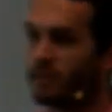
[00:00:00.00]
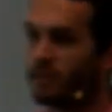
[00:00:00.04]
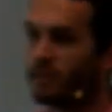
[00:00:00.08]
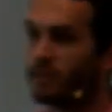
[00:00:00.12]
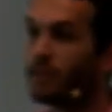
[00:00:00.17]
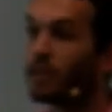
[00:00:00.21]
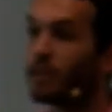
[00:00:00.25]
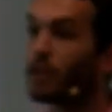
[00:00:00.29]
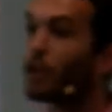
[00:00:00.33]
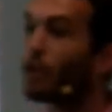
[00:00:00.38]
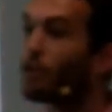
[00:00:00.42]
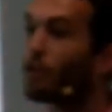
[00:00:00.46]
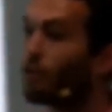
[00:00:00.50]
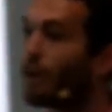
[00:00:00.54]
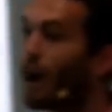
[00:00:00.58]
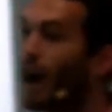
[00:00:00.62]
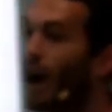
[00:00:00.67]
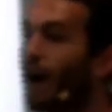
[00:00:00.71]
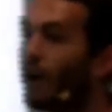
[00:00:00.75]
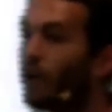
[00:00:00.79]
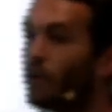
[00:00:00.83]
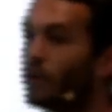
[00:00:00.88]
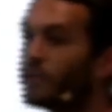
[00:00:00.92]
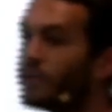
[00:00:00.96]
to the Quran
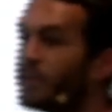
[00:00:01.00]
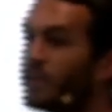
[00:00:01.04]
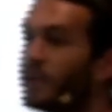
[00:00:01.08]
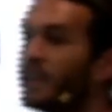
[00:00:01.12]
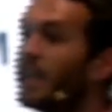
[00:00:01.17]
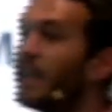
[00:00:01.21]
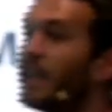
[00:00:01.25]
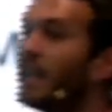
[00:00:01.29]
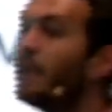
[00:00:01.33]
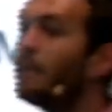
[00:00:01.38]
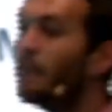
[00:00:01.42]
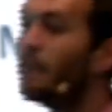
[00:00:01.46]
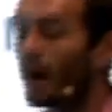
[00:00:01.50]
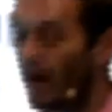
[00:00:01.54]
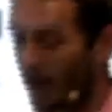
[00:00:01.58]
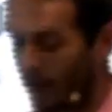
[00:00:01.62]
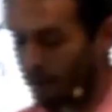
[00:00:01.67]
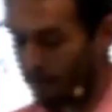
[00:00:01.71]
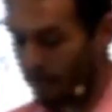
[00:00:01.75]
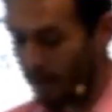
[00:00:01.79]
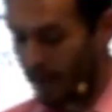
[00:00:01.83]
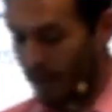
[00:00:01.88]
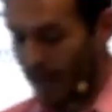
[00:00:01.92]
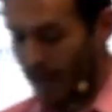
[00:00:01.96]
or to the imam
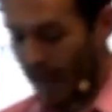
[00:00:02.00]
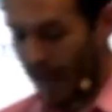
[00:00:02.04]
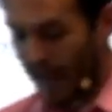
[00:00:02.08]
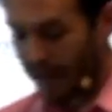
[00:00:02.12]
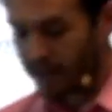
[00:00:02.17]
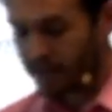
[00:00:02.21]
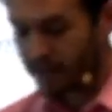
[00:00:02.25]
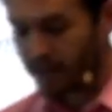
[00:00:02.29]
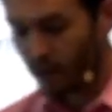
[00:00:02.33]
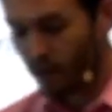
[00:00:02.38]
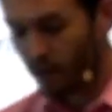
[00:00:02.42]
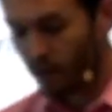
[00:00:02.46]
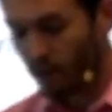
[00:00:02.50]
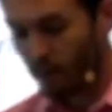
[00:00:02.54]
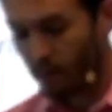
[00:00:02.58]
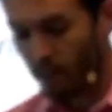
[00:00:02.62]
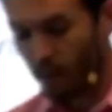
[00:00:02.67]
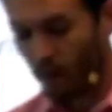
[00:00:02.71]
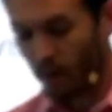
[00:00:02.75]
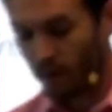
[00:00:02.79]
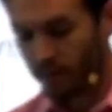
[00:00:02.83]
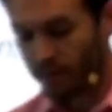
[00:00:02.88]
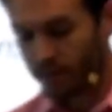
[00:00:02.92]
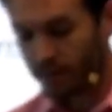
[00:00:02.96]
at his local
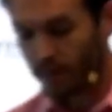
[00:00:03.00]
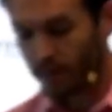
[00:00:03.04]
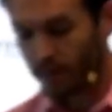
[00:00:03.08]
mosque.